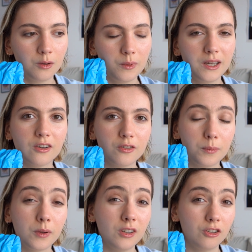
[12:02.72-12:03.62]
way
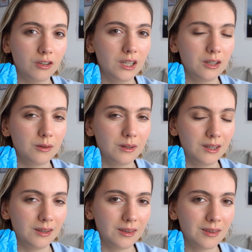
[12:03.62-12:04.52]
of positioning your
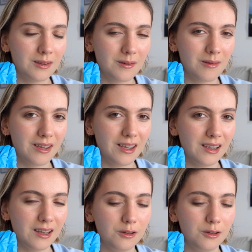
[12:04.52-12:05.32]
teeth, okay?